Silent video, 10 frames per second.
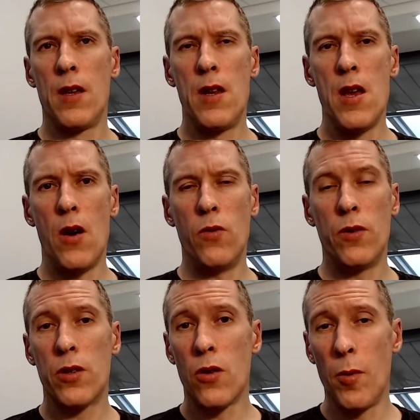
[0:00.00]
Now,
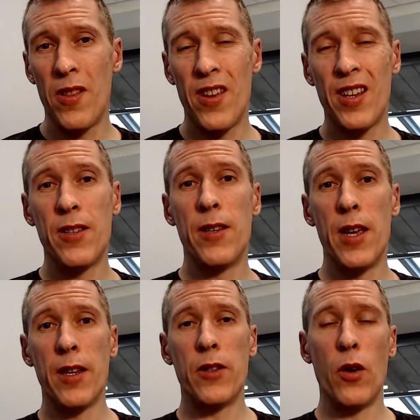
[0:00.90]
there's a couple of things you
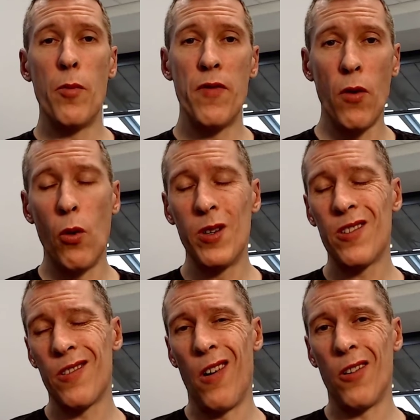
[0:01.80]
need to do before we
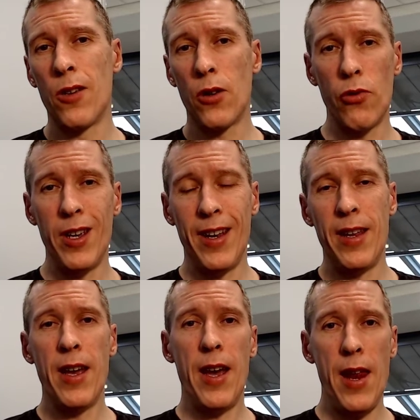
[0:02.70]
start
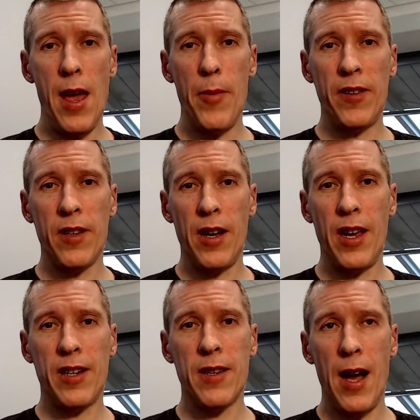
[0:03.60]
creating an
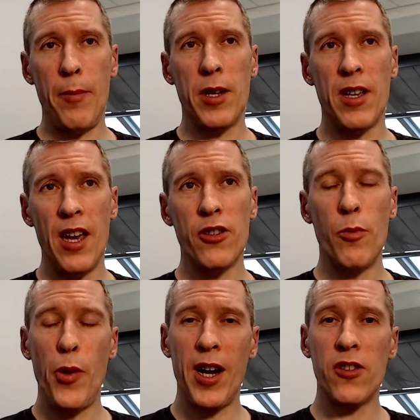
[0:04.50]
MSIX application
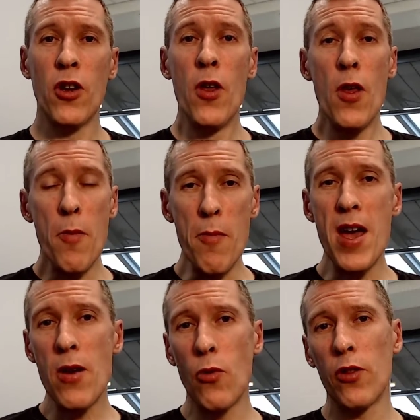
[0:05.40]
package.
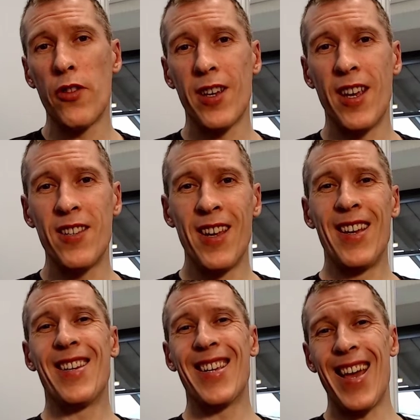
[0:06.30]
Main one thing is
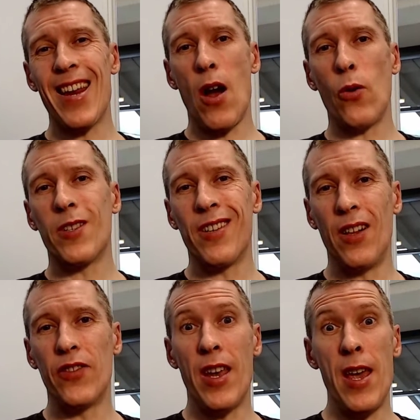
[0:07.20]
to get
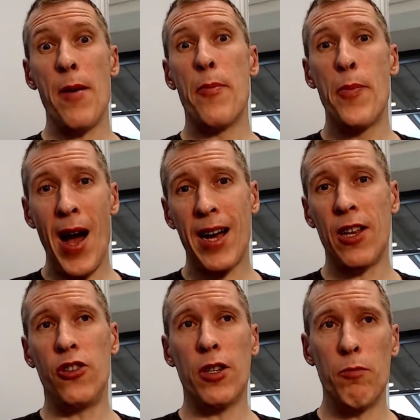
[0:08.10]
ourselves a
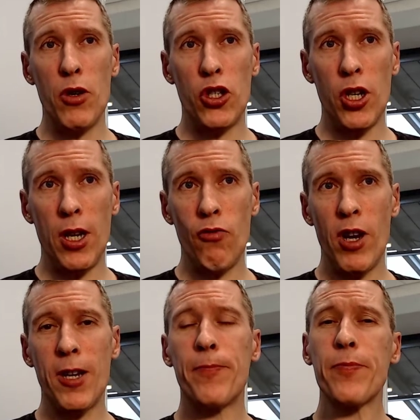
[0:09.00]
packaging machine,
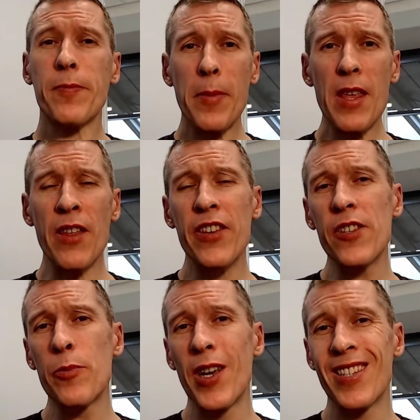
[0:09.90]
right? This
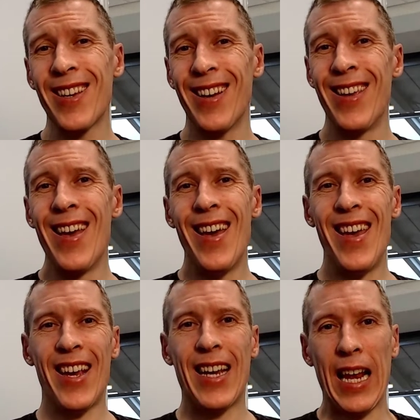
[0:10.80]
is basically
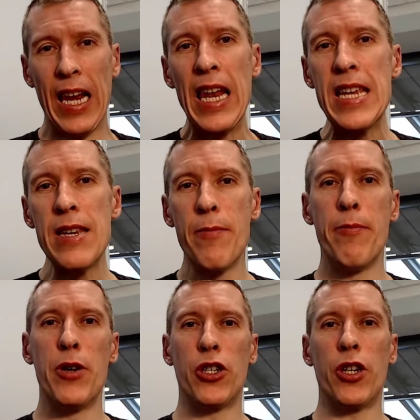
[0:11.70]
a clean
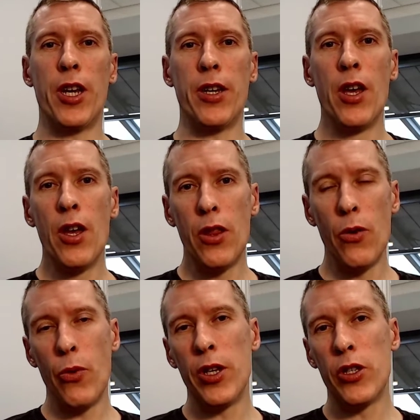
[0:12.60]
machine that
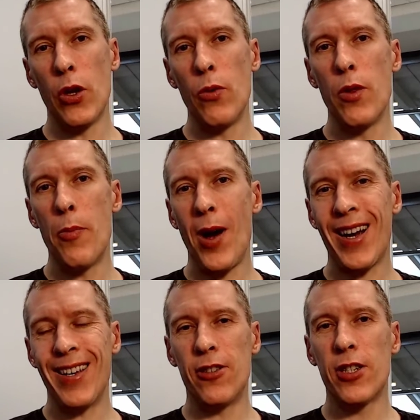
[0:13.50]
we do the
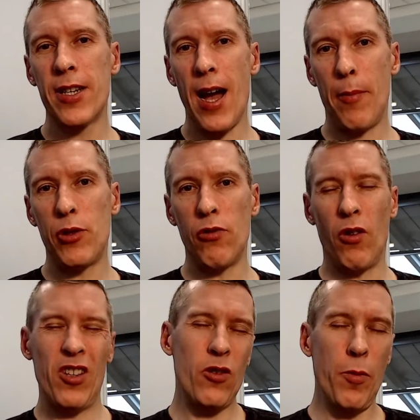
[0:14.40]
package capture on.
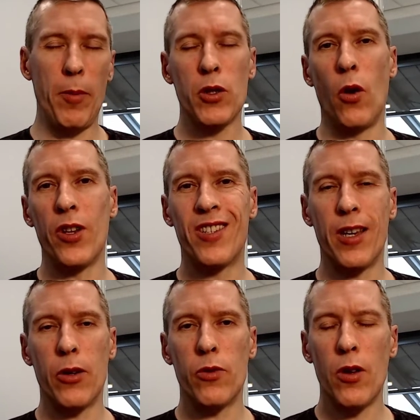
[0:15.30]
It's sometimes called a
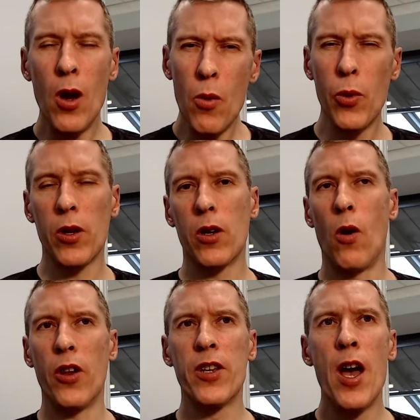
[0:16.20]
sequencer. We're going to
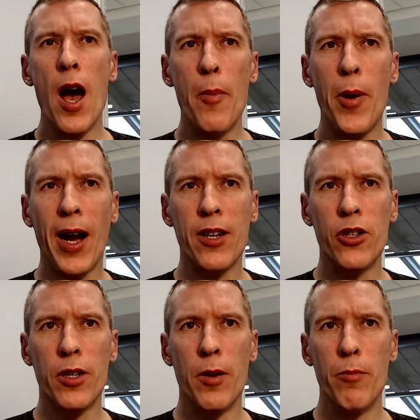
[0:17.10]
call it a
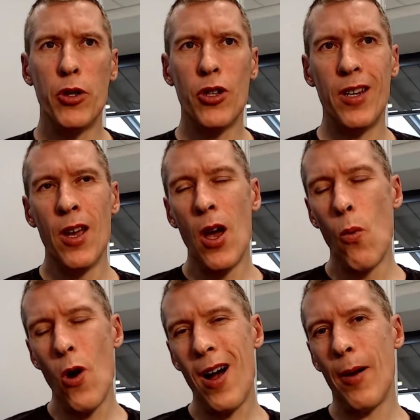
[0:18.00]
packaging machine. And
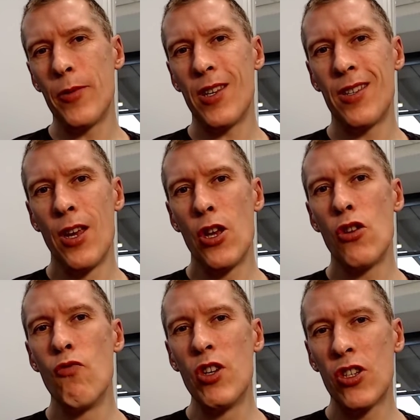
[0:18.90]
what happens is
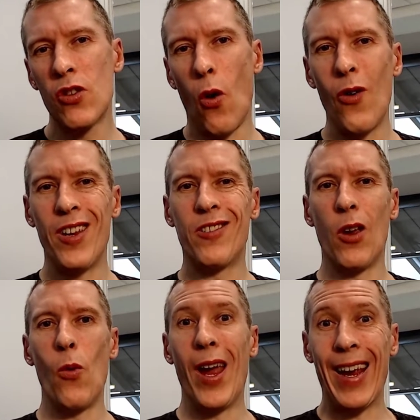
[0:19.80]
you restore it
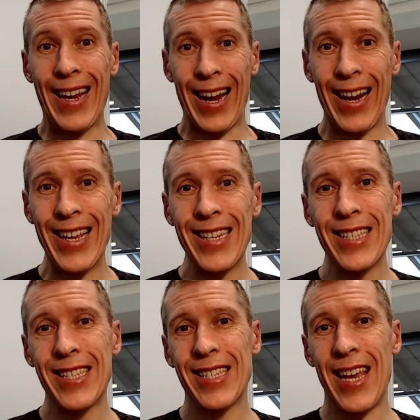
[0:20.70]
to a clean
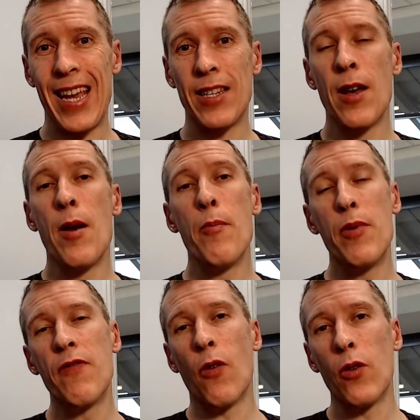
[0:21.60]
state
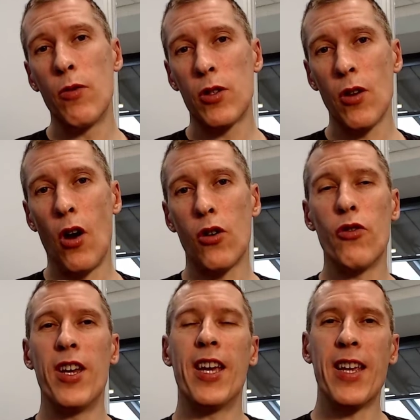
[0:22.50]
before you start
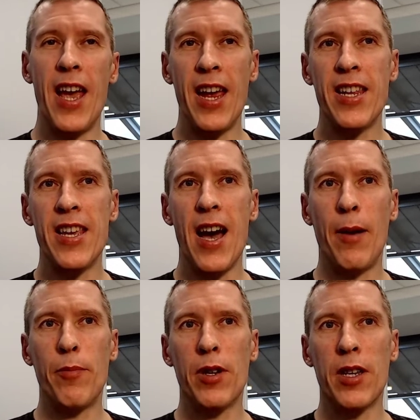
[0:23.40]
creating any
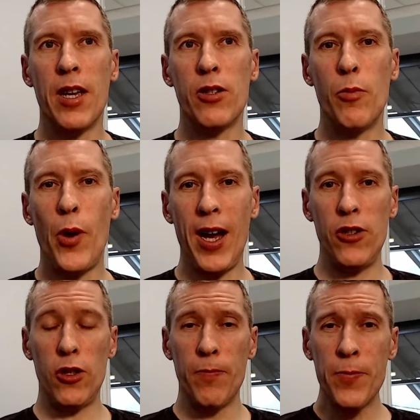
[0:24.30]
application
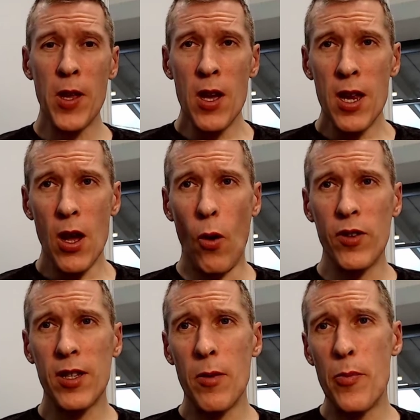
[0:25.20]
packages. Now
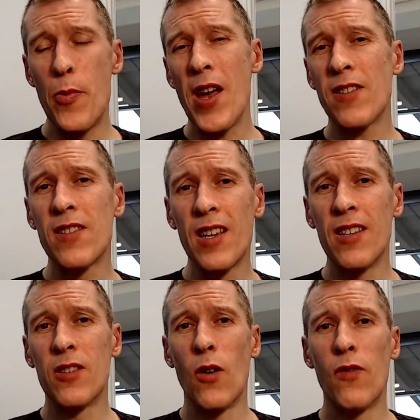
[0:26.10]
obviously the best thing to
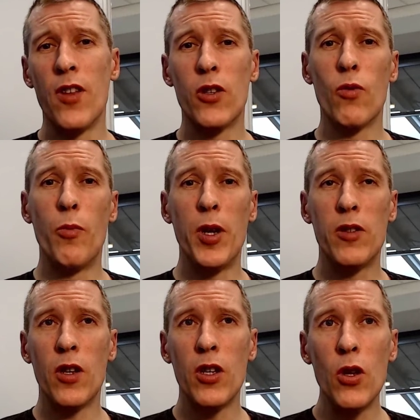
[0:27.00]
do for this would be
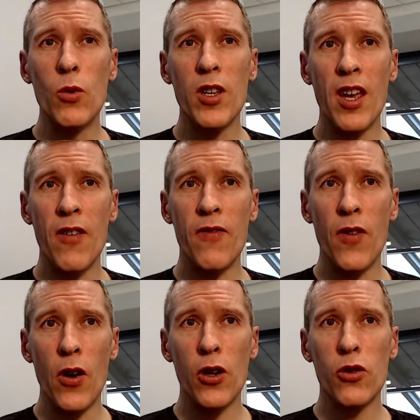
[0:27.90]
to use a
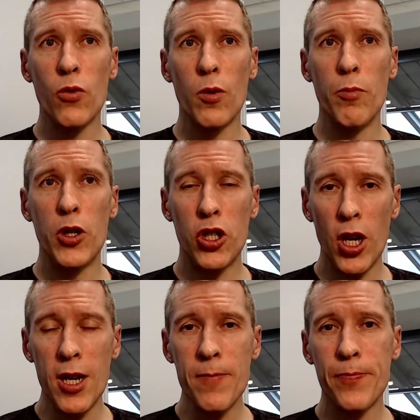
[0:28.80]
virtual
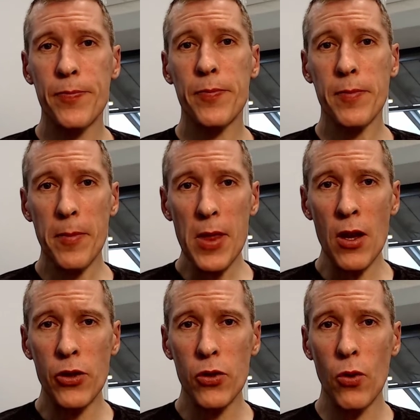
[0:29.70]
machine
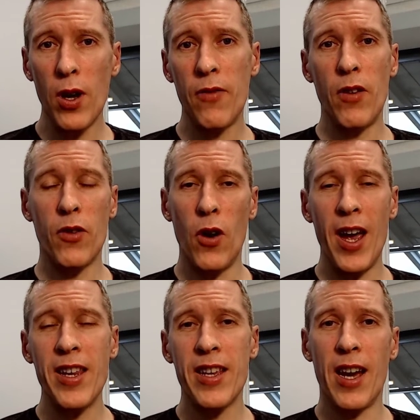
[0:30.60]
so if you've got
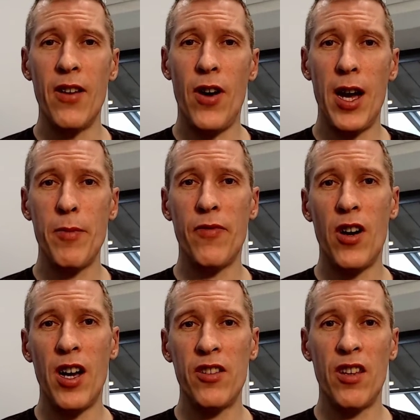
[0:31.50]
any kind of
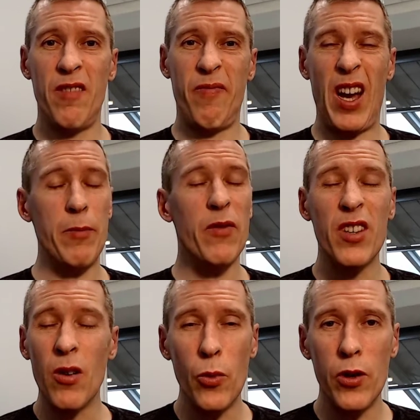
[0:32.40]
hypervisor,
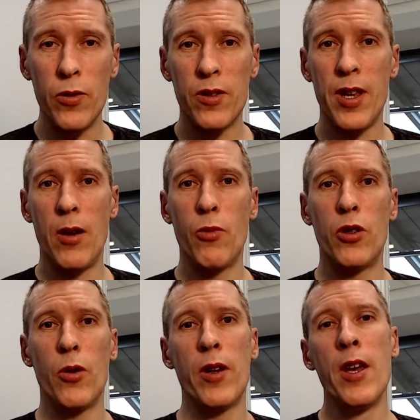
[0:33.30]
Hyper-V on Windows 10 would
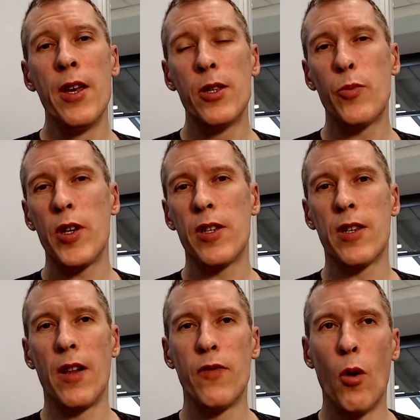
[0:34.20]
do it, spin
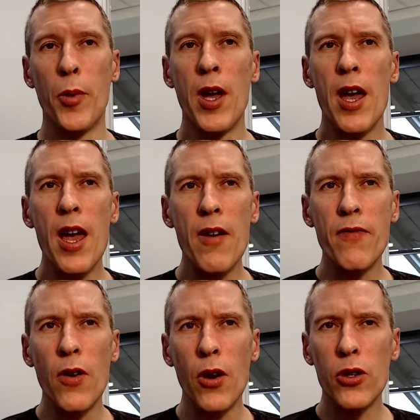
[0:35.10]
yourself up a
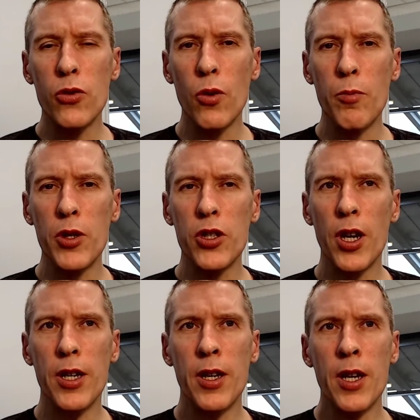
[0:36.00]
virtual machine.